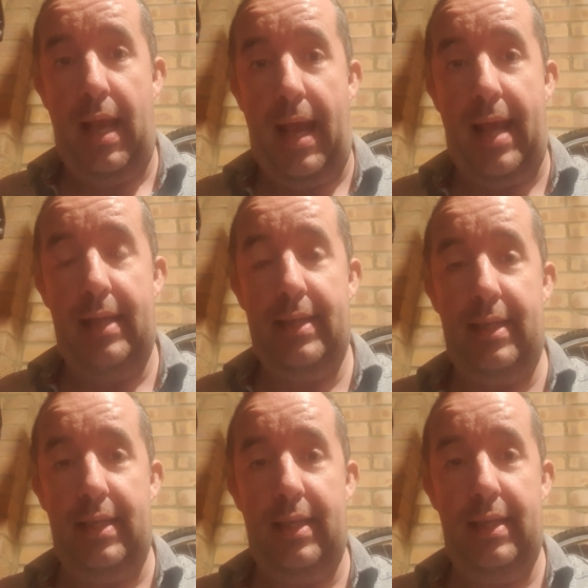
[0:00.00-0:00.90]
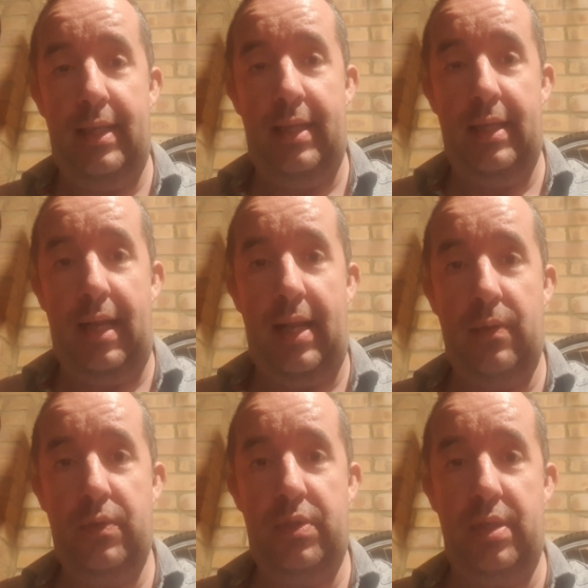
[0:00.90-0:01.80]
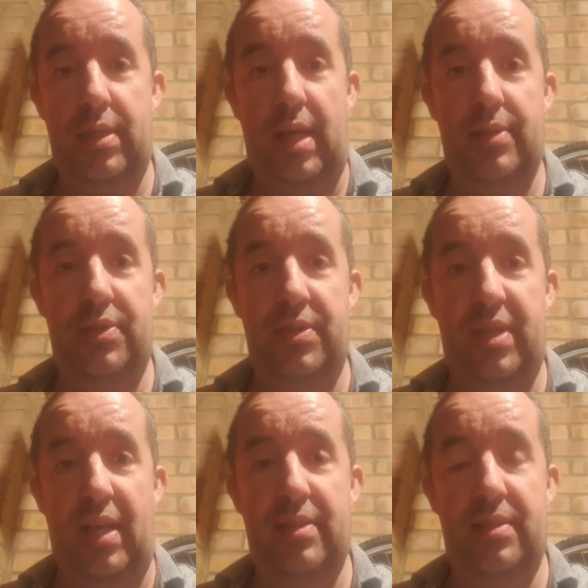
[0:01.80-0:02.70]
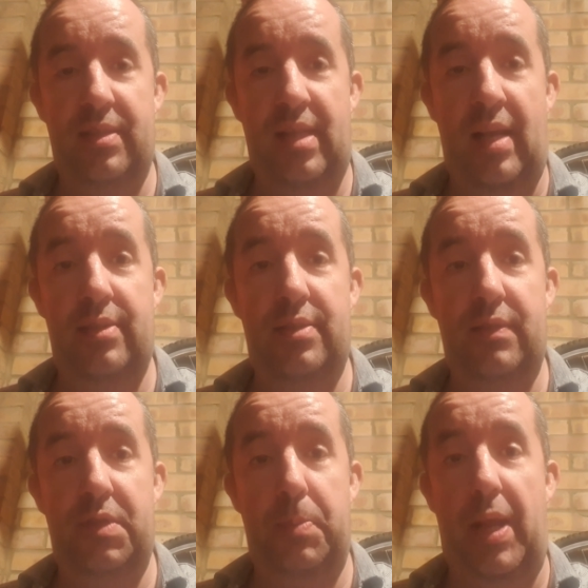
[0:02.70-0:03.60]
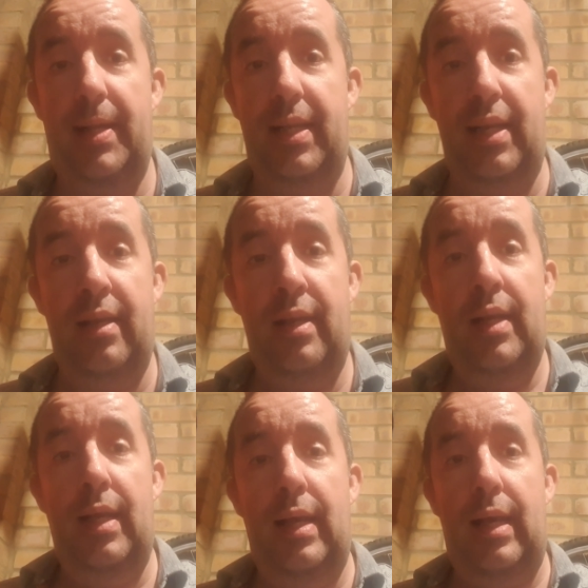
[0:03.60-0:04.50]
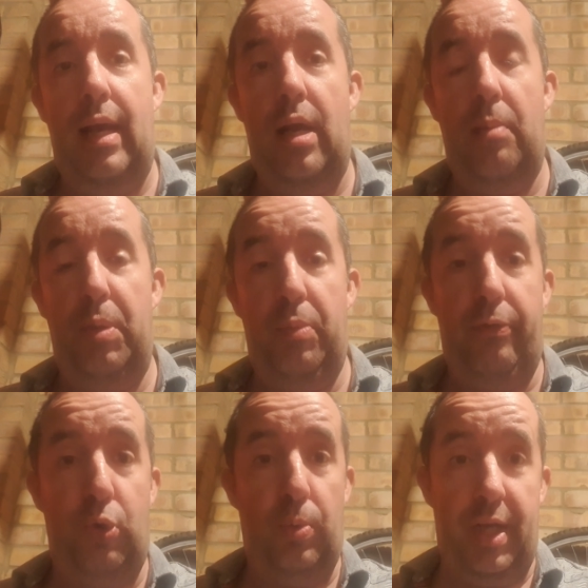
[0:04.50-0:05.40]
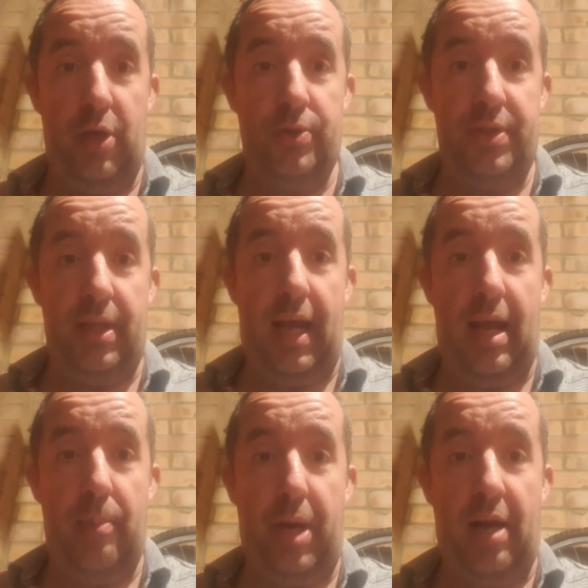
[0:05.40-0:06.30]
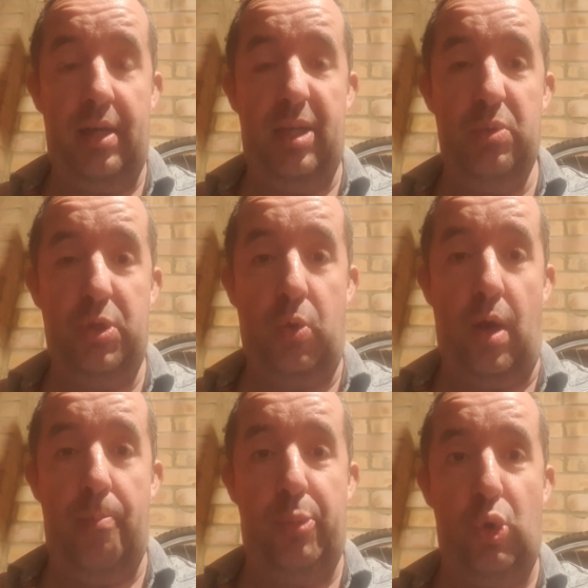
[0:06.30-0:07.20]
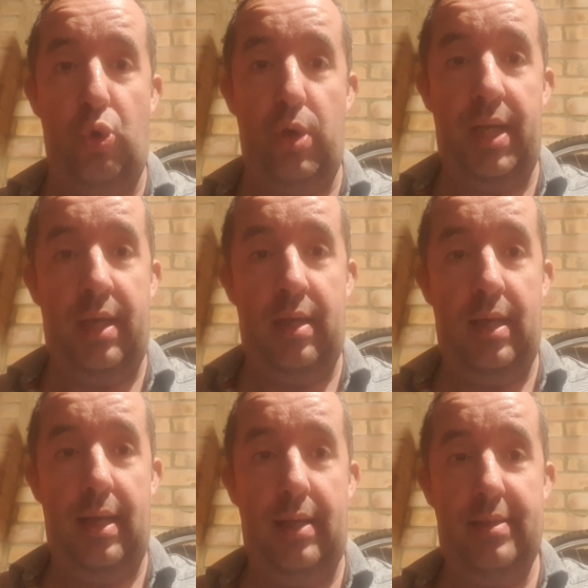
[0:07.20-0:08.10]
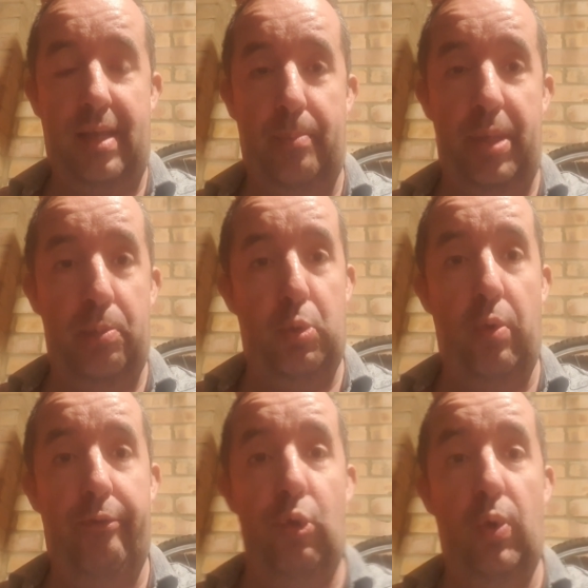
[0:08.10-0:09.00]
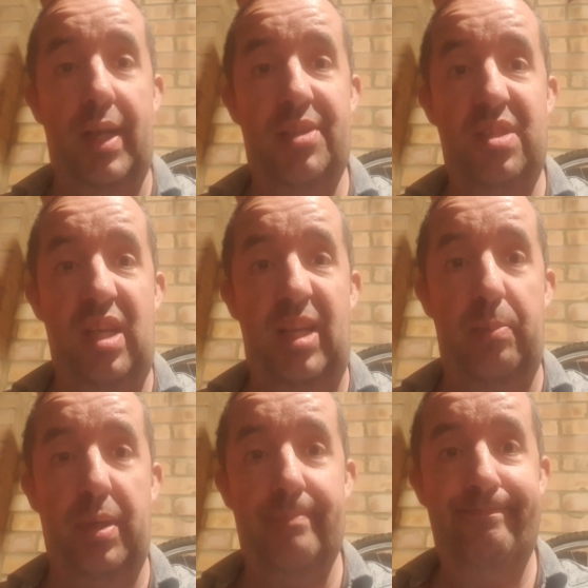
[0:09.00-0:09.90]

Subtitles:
And in it, he announced tons and tons and tons of spending. Before we get onto that, apparently it was quite boring. Some people were falling asleep.